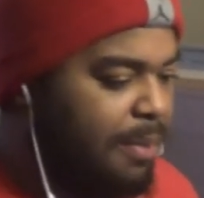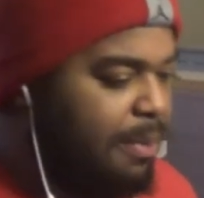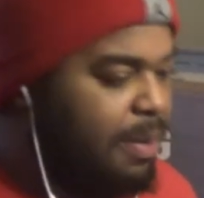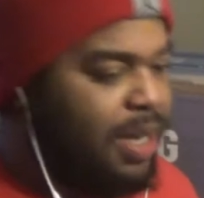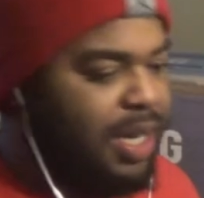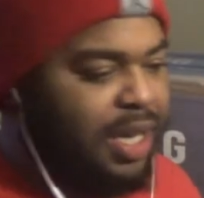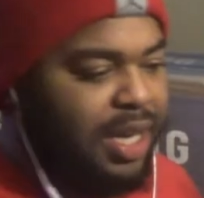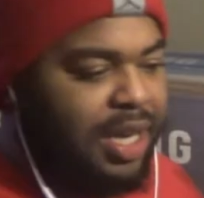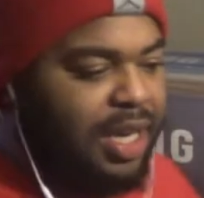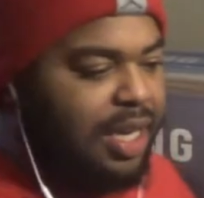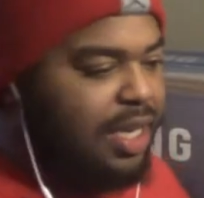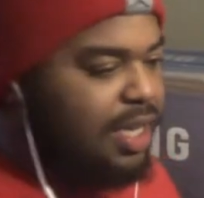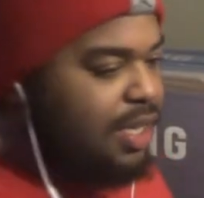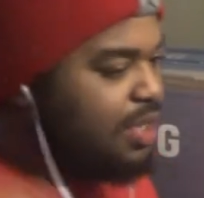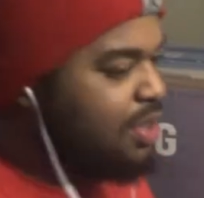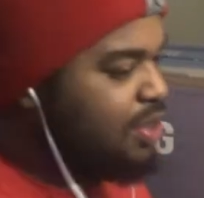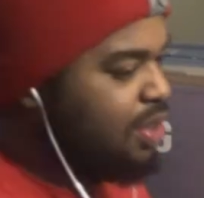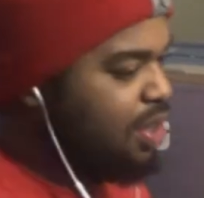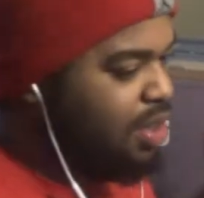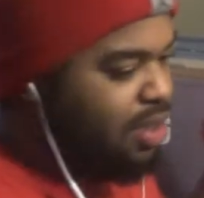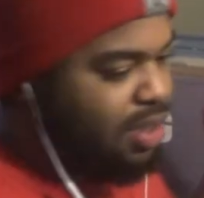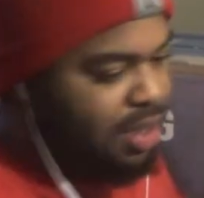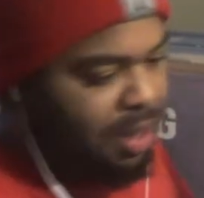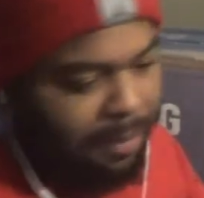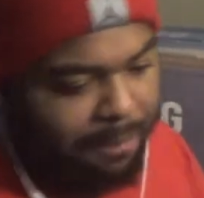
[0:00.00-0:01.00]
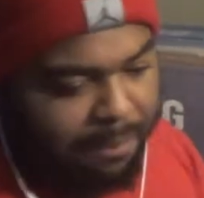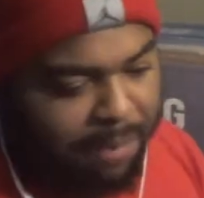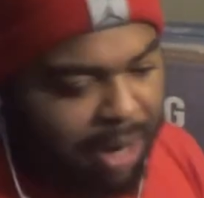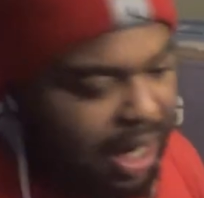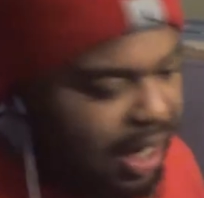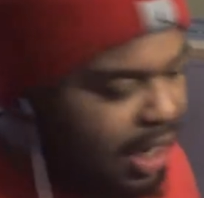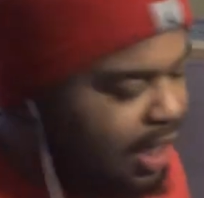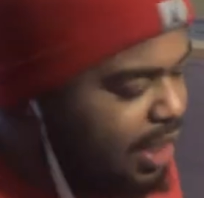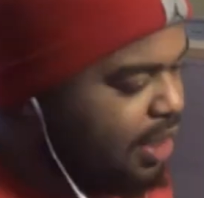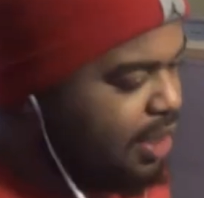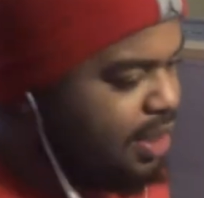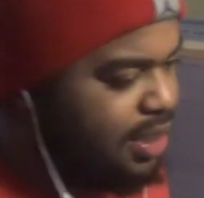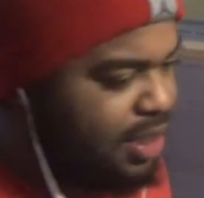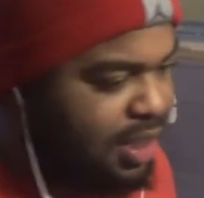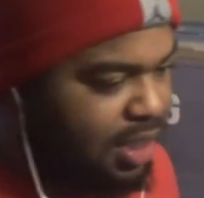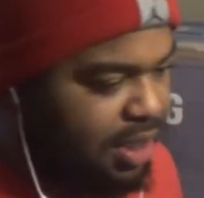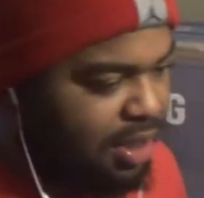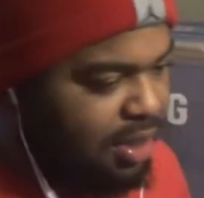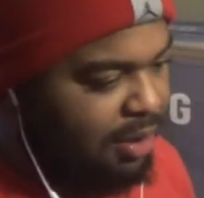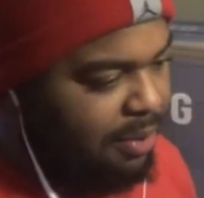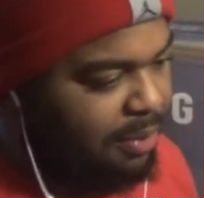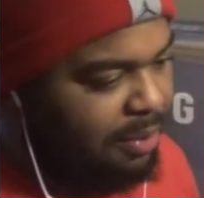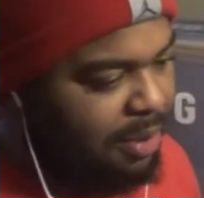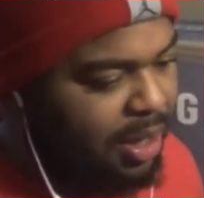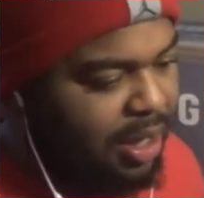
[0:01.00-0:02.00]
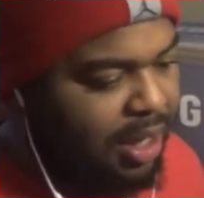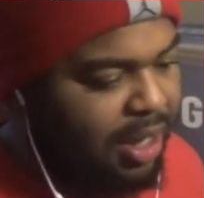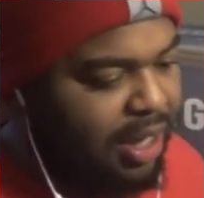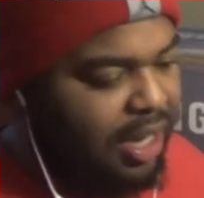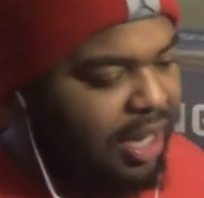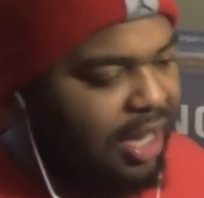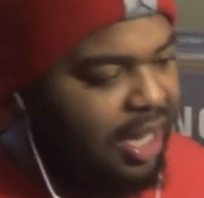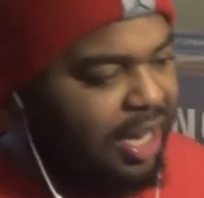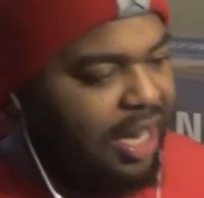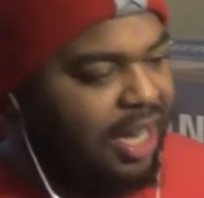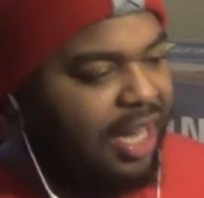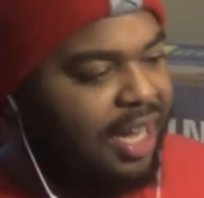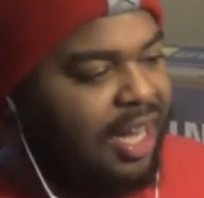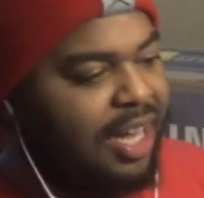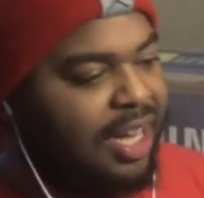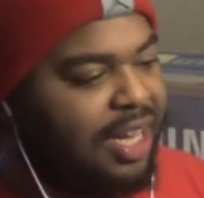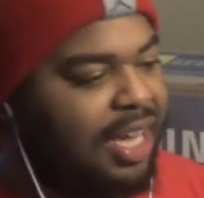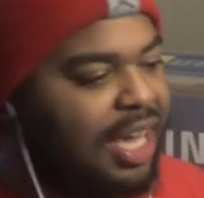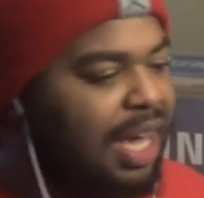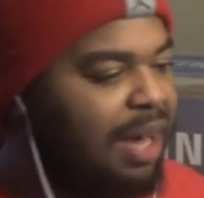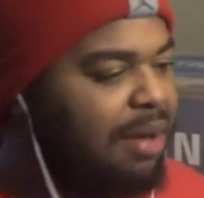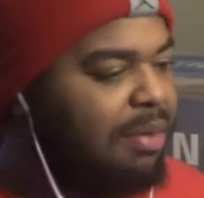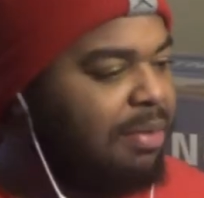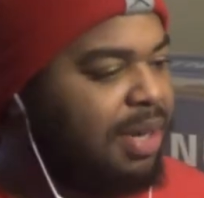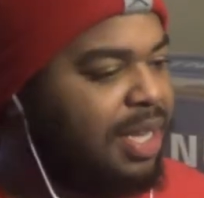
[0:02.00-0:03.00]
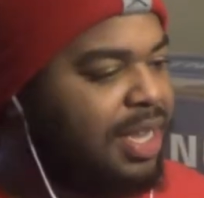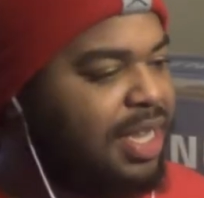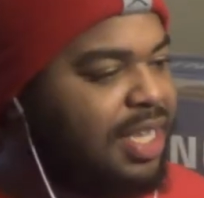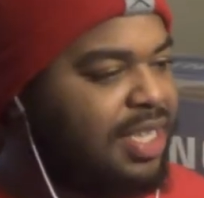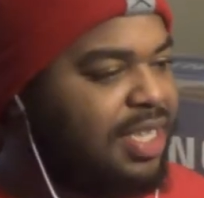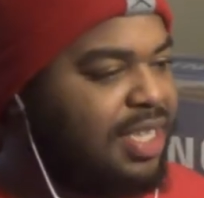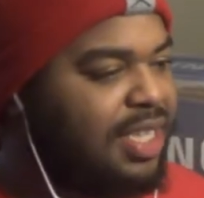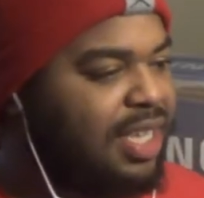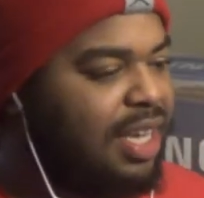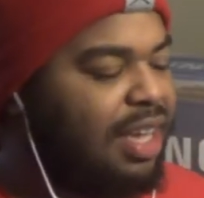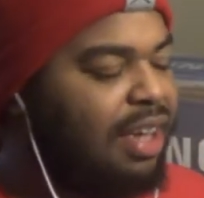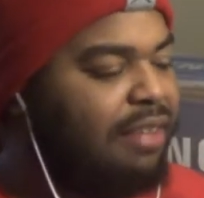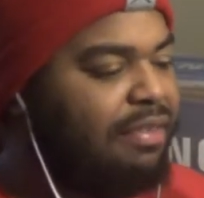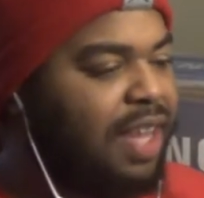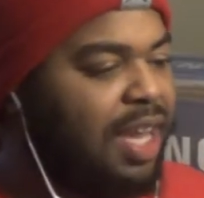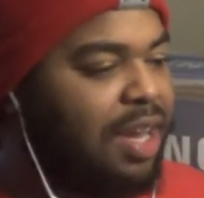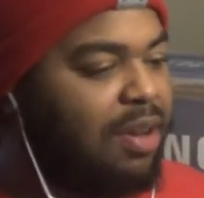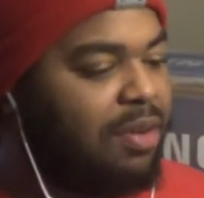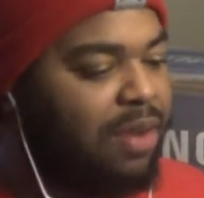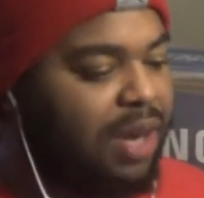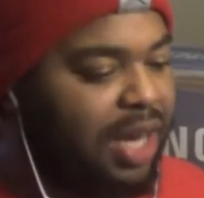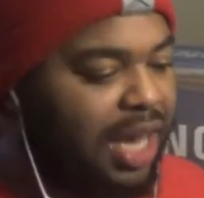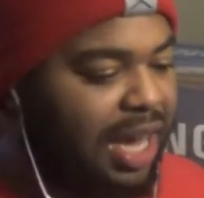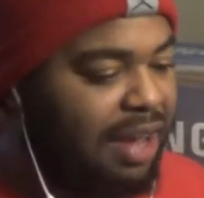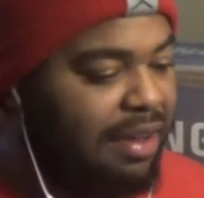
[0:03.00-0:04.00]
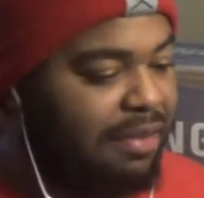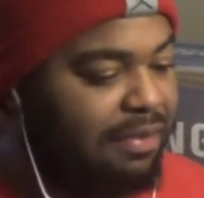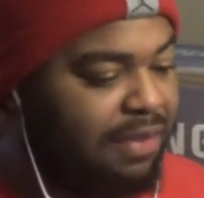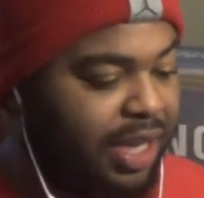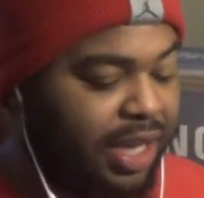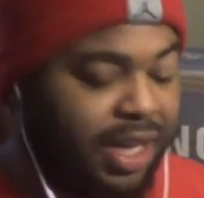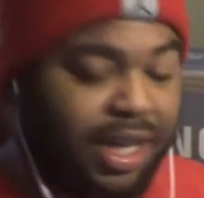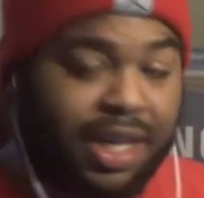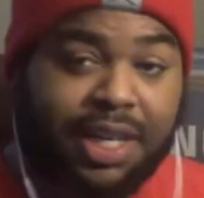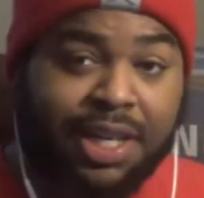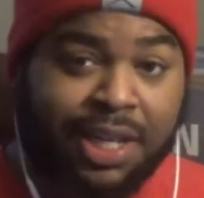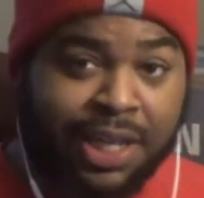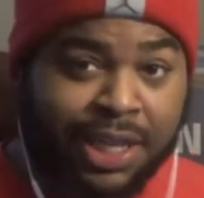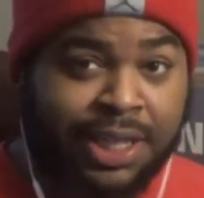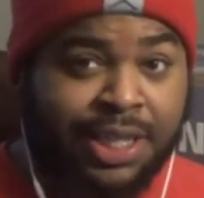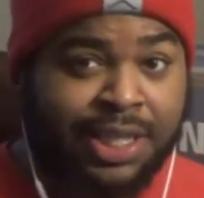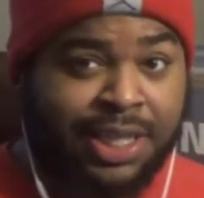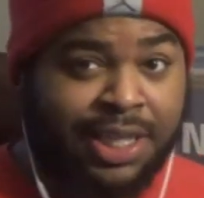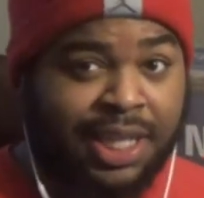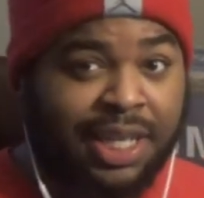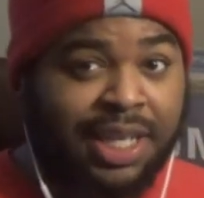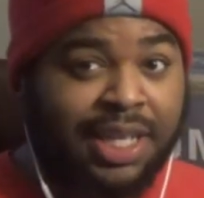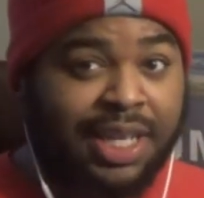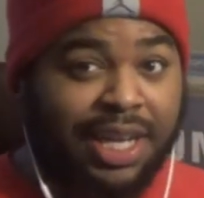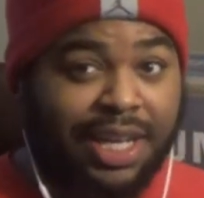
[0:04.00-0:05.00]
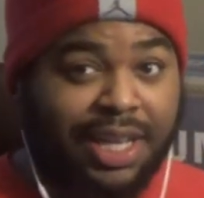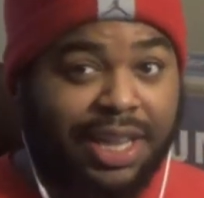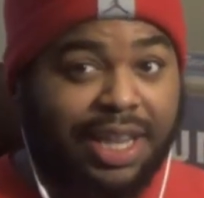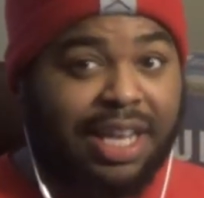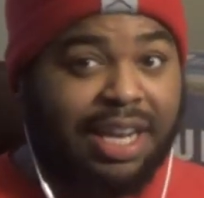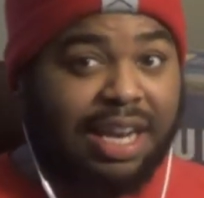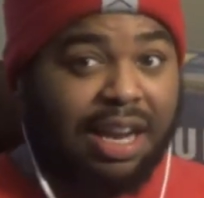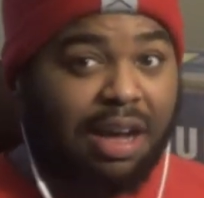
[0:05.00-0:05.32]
but he just started demolishing them. And I can't wait to see if they're going to have like another scene like that.